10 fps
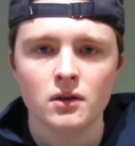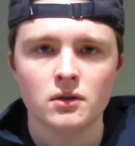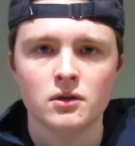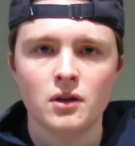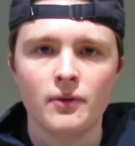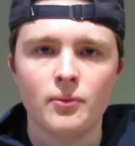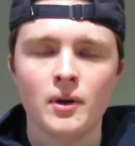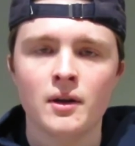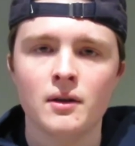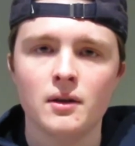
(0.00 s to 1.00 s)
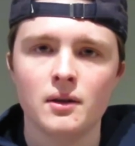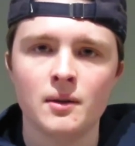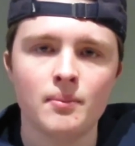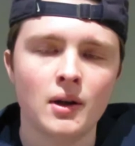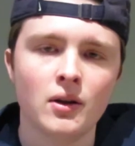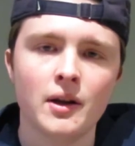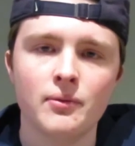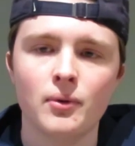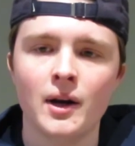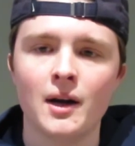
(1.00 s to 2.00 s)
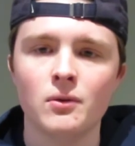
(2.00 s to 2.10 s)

stuff went in my life when I